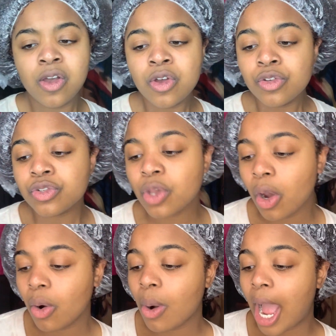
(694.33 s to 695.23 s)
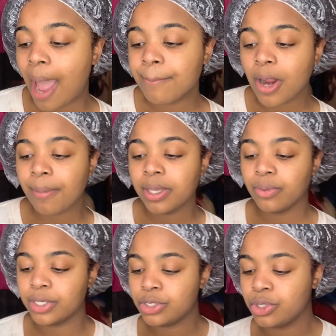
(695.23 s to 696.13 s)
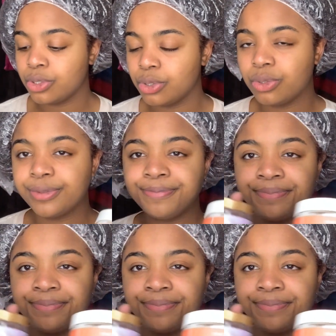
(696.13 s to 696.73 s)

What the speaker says: so I'm probably going to